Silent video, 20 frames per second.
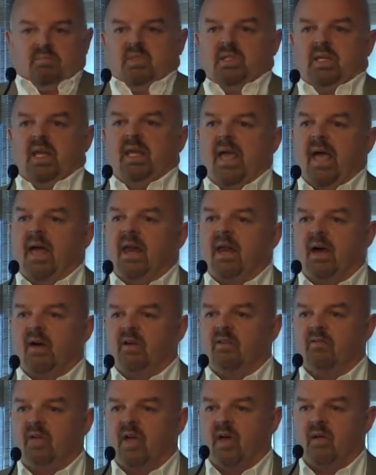to get out
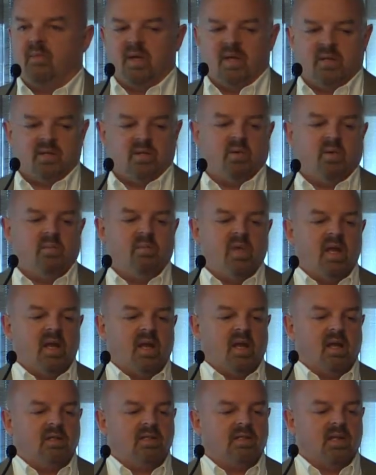of coming to a
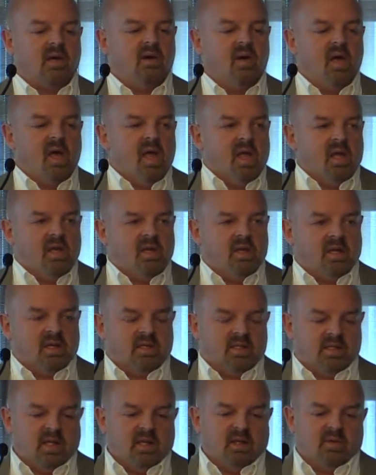meeting? So you can
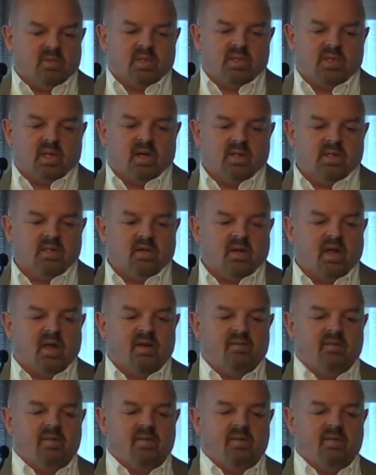see the results are kind